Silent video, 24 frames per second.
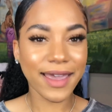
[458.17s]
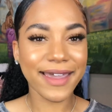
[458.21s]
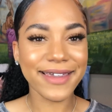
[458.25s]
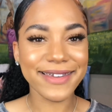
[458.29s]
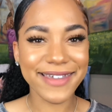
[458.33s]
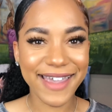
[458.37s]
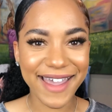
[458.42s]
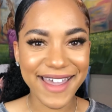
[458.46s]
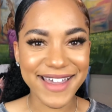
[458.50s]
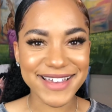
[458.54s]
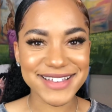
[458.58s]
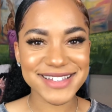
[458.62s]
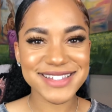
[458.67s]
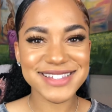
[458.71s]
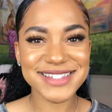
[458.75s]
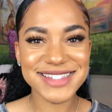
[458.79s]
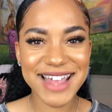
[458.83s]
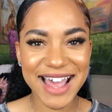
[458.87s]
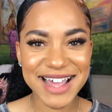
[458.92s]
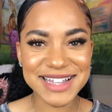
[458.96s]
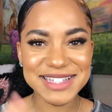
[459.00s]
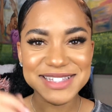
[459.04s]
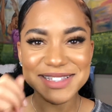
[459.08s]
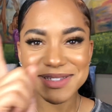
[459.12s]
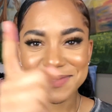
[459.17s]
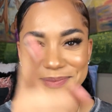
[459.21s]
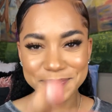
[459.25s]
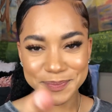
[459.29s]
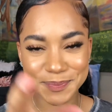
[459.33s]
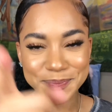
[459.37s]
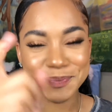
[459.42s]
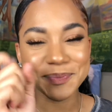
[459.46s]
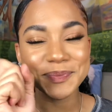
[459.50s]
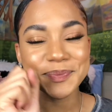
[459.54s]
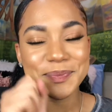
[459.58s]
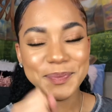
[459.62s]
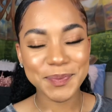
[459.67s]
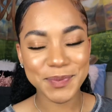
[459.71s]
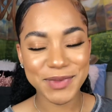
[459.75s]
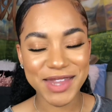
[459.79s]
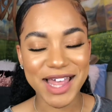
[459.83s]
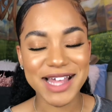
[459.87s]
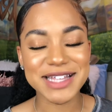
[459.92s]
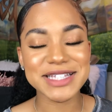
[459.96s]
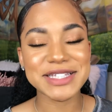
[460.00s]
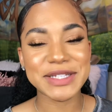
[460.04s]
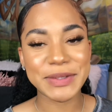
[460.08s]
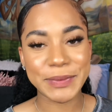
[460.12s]
Yes, that's
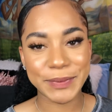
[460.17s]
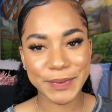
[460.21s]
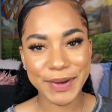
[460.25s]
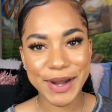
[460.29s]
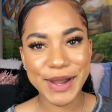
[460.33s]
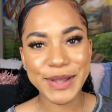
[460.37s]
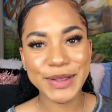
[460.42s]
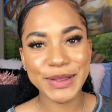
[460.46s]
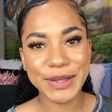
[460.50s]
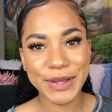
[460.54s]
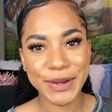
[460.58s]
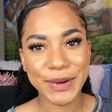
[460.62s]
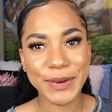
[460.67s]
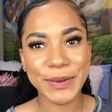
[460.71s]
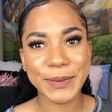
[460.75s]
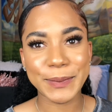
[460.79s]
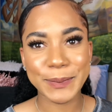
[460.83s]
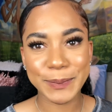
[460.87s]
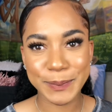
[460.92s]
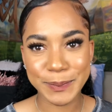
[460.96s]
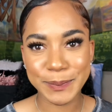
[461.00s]
it right there.